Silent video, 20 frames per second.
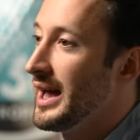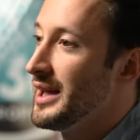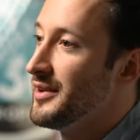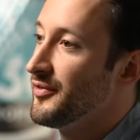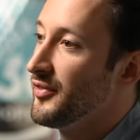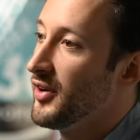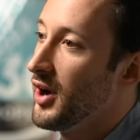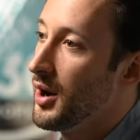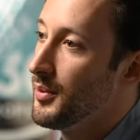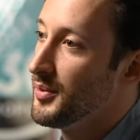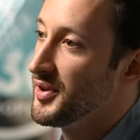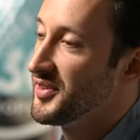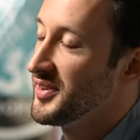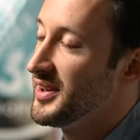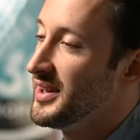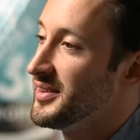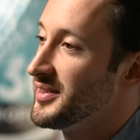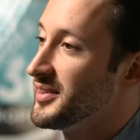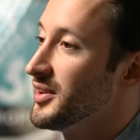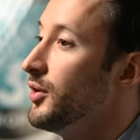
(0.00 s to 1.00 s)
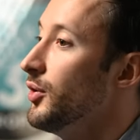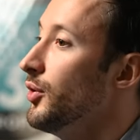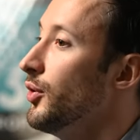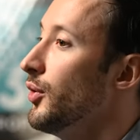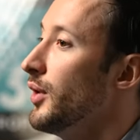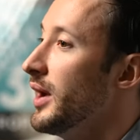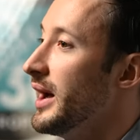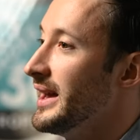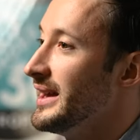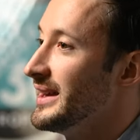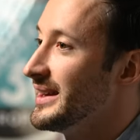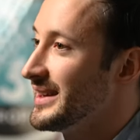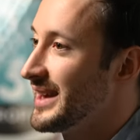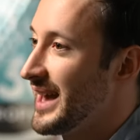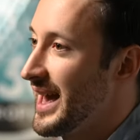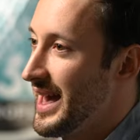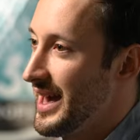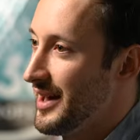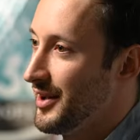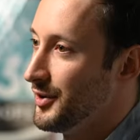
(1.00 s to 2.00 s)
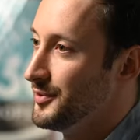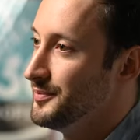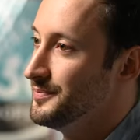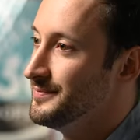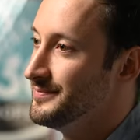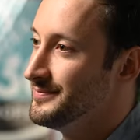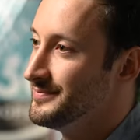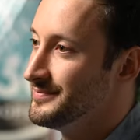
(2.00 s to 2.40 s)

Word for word: a pharmacist, or a care home.